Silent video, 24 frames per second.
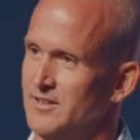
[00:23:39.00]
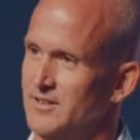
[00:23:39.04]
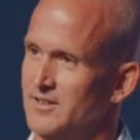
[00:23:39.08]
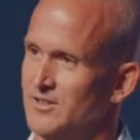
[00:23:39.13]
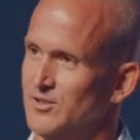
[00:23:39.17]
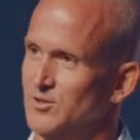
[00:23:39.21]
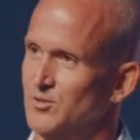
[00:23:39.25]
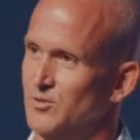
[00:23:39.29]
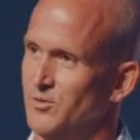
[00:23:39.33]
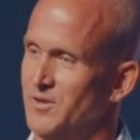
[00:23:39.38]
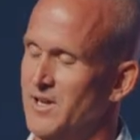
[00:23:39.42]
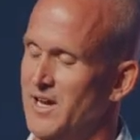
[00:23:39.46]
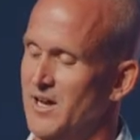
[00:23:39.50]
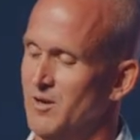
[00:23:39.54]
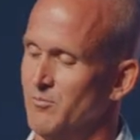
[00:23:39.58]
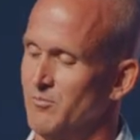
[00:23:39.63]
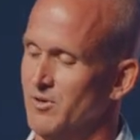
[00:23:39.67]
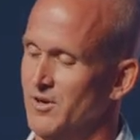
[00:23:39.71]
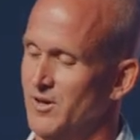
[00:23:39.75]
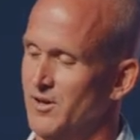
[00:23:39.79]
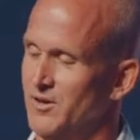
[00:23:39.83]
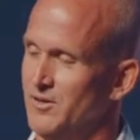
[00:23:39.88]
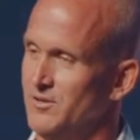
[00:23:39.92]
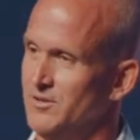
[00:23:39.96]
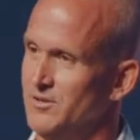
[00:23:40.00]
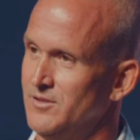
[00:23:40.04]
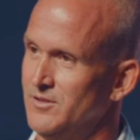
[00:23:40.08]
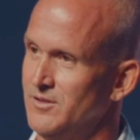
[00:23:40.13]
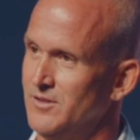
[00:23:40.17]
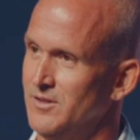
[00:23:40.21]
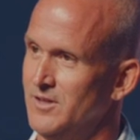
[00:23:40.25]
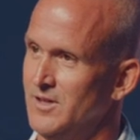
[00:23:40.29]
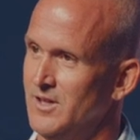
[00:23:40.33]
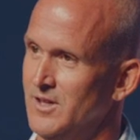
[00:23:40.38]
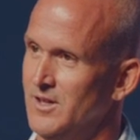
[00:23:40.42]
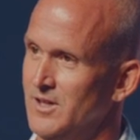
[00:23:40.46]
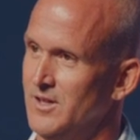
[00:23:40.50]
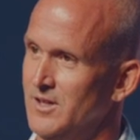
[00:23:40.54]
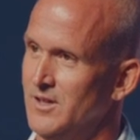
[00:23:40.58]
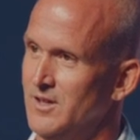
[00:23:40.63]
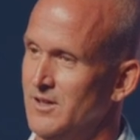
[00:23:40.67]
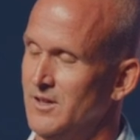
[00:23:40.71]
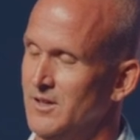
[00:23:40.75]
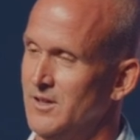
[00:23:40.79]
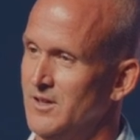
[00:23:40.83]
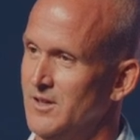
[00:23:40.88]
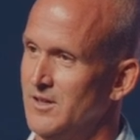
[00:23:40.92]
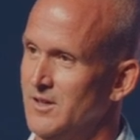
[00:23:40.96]
Cool down, bro.
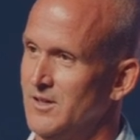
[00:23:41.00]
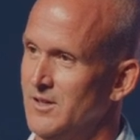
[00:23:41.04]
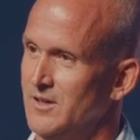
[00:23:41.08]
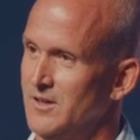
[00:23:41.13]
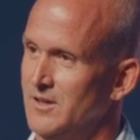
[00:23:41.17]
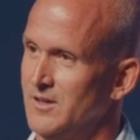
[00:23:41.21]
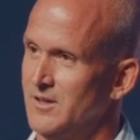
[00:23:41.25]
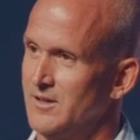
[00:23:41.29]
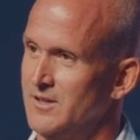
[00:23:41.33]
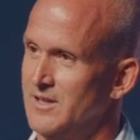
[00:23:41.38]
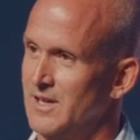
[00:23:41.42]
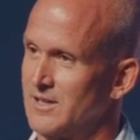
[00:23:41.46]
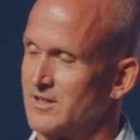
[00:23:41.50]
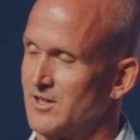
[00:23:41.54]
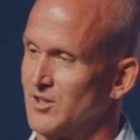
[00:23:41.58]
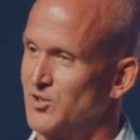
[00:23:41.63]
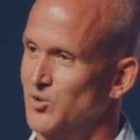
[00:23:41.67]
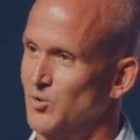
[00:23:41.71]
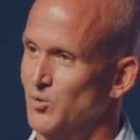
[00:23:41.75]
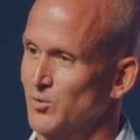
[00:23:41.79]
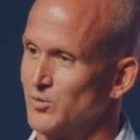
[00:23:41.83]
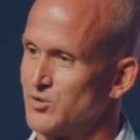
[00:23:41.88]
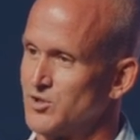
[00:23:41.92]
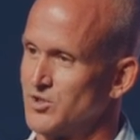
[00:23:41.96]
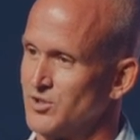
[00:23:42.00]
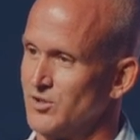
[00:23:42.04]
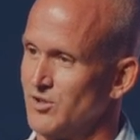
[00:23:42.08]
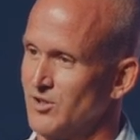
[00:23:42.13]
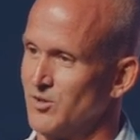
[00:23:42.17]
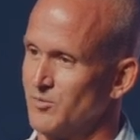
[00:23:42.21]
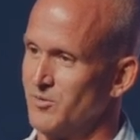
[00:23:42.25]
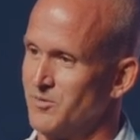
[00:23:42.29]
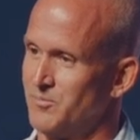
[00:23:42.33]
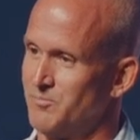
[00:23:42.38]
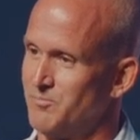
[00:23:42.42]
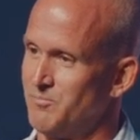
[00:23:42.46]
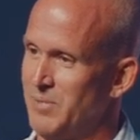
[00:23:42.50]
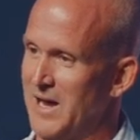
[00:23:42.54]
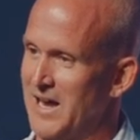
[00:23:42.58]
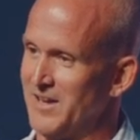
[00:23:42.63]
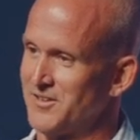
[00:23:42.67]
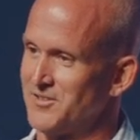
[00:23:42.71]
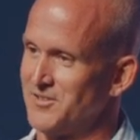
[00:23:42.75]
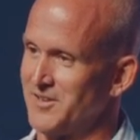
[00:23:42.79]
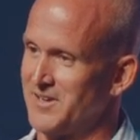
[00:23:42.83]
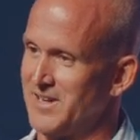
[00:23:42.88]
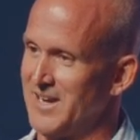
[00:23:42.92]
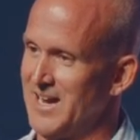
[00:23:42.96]
You got the cool shirt with
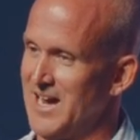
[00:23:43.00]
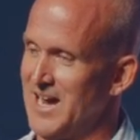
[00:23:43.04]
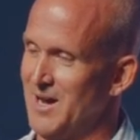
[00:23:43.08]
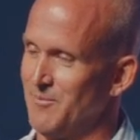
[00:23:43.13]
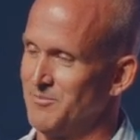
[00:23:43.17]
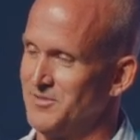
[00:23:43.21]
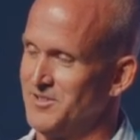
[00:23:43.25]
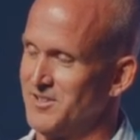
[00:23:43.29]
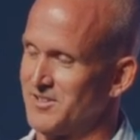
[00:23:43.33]
pastor cap.